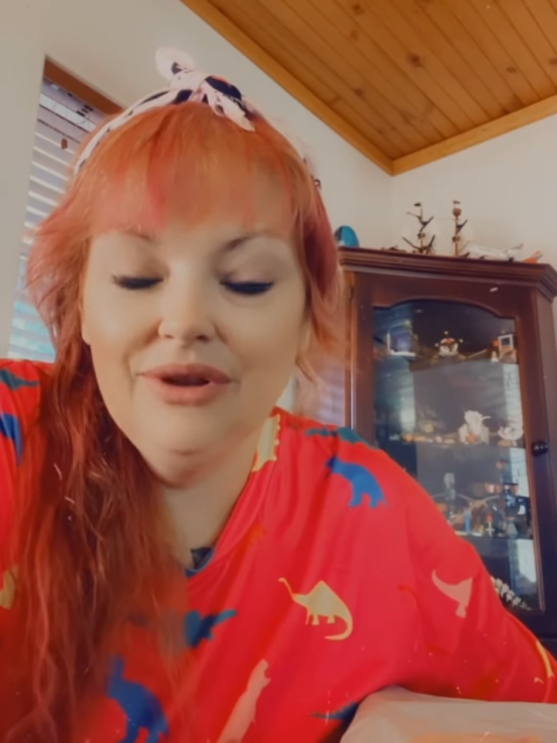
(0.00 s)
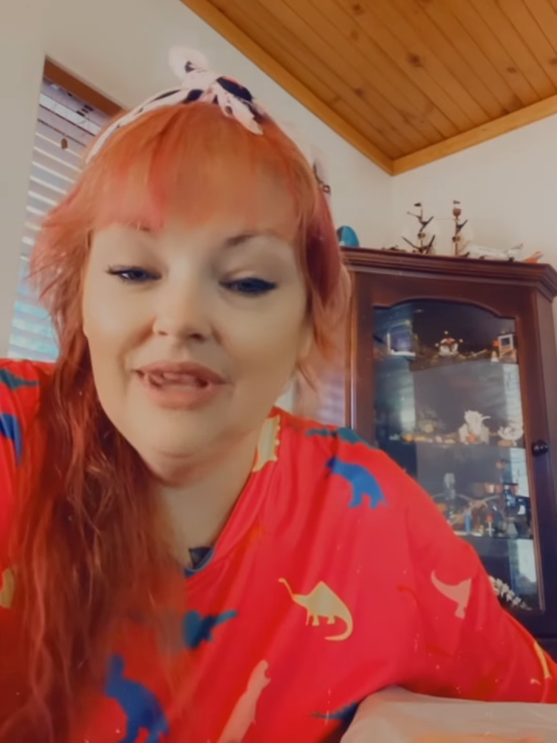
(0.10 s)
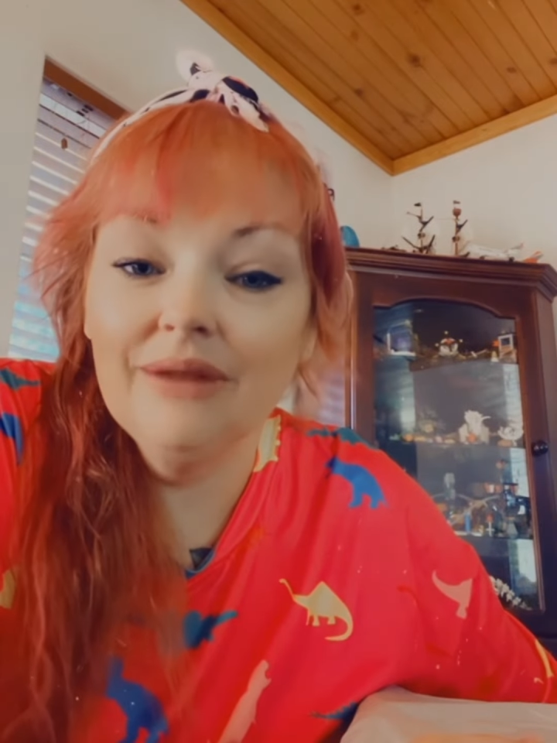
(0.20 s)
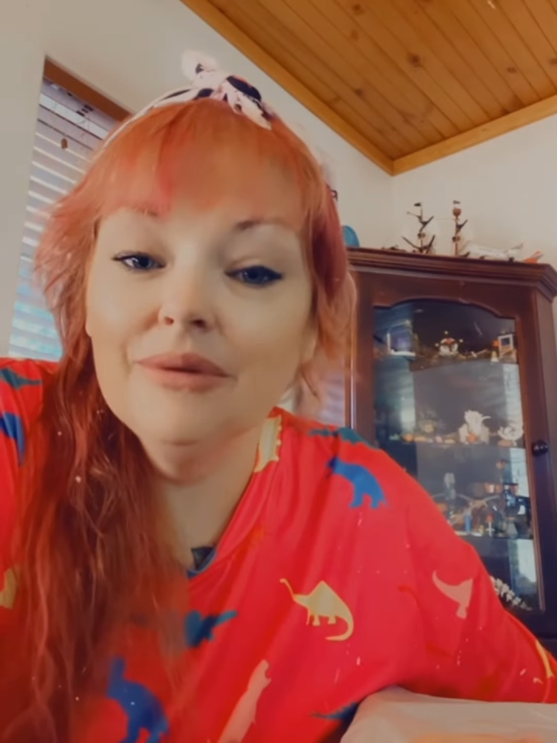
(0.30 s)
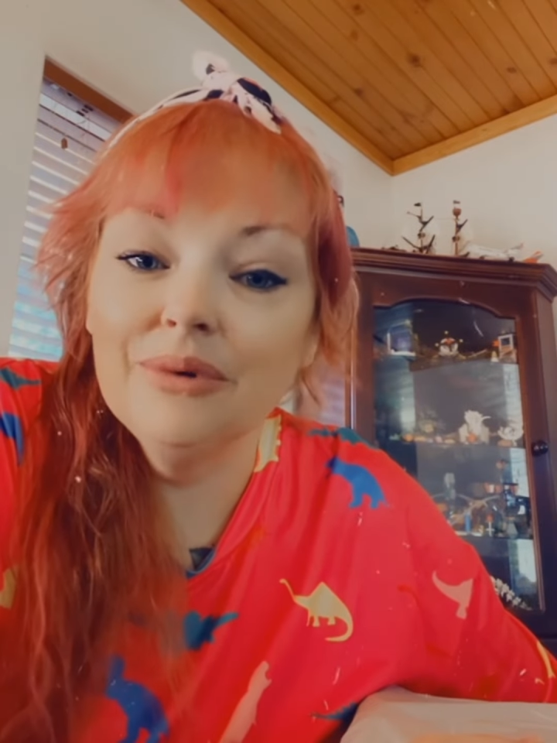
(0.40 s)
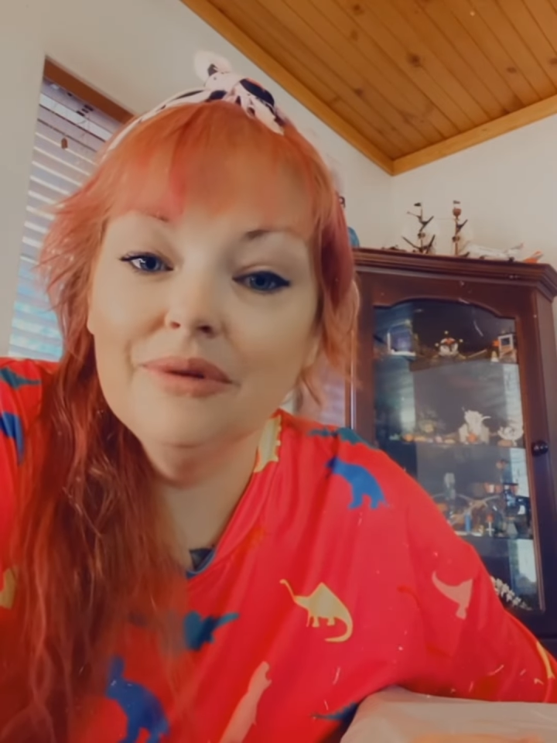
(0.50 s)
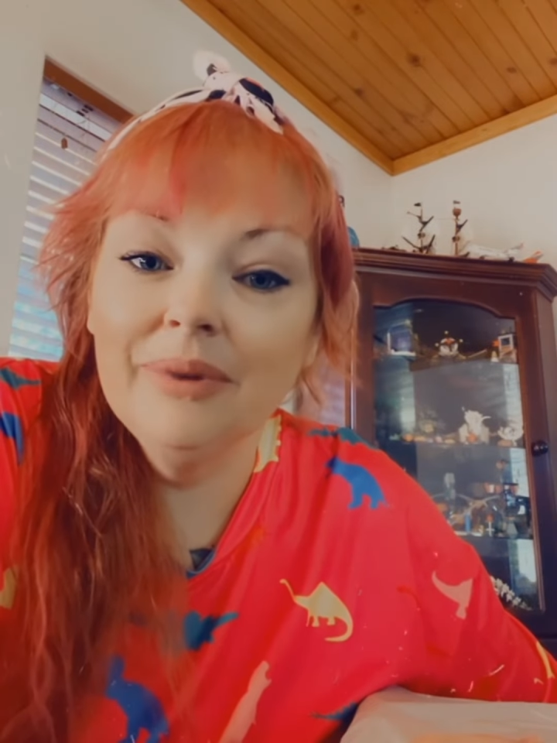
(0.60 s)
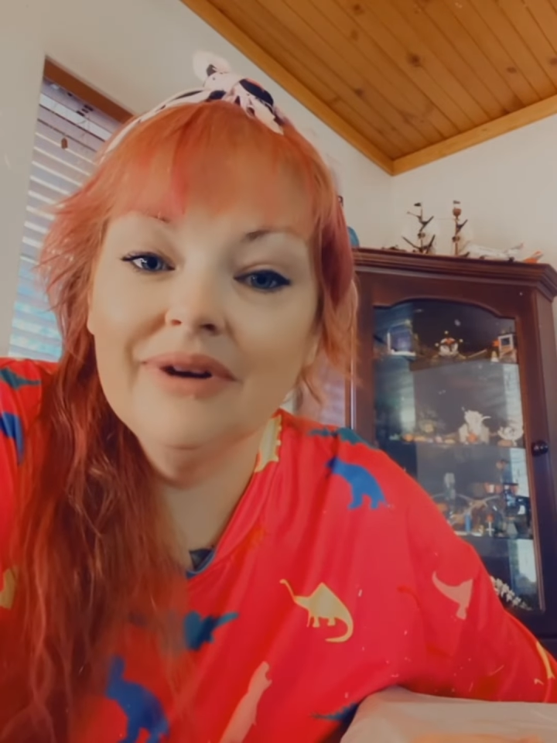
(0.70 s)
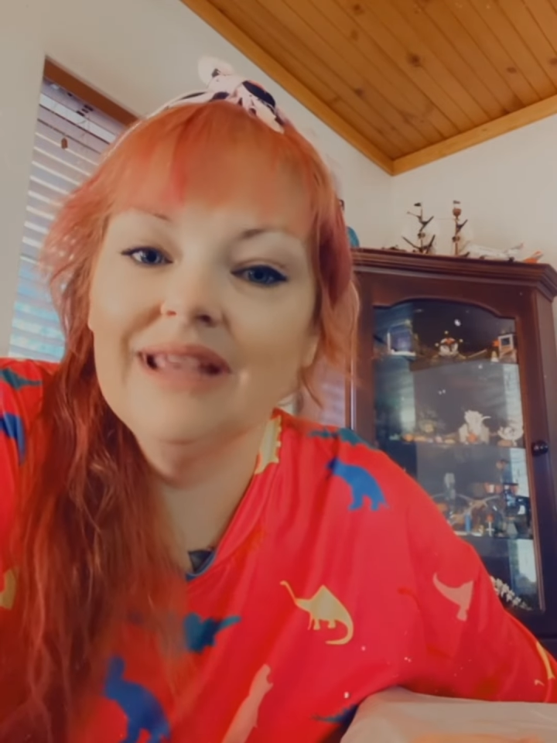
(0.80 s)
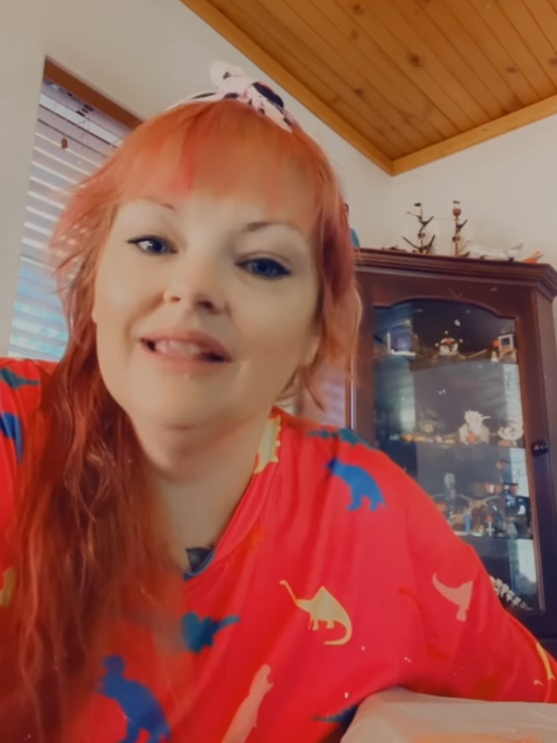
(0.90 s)
you get reward
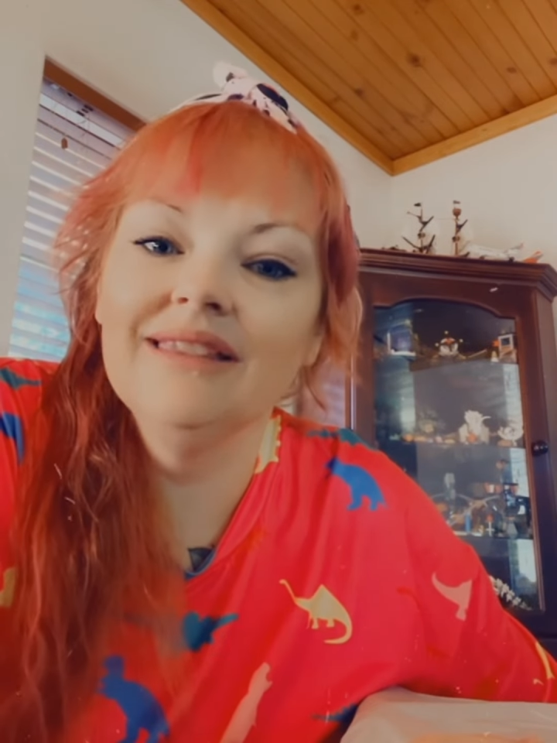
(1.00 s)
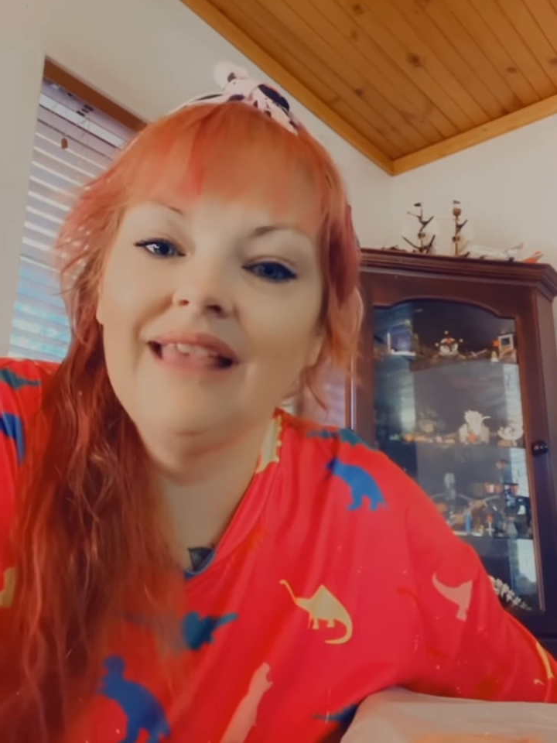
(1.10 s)
points.